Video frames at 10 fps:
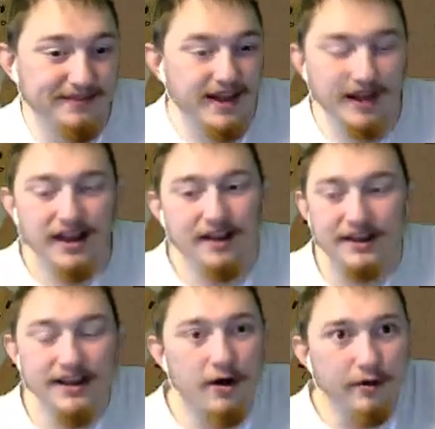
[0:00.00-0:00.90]
Again,
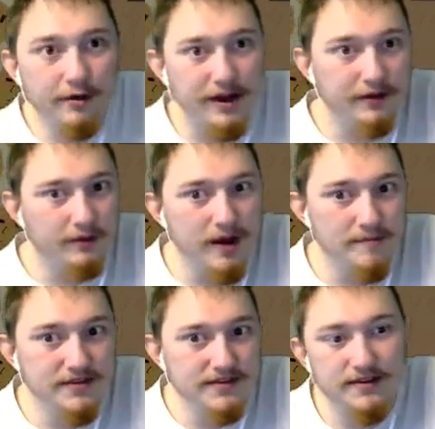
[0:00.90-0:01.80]
like all the other
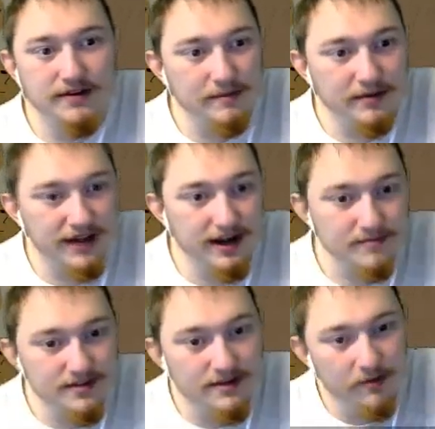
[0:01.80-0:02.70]
weapons in the Creeper
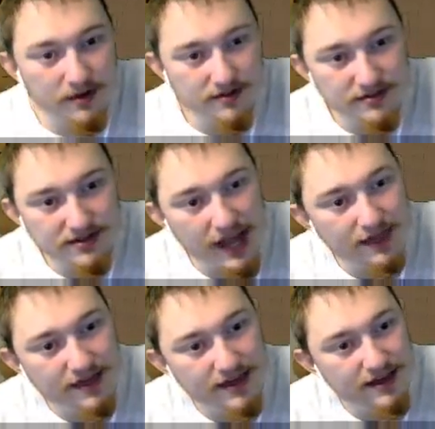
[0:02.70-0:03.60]
games, you know, once you
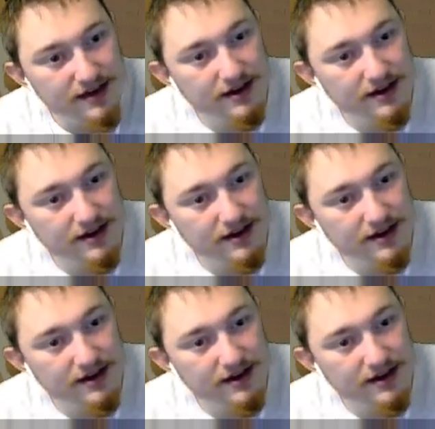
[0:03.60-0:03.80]
get the,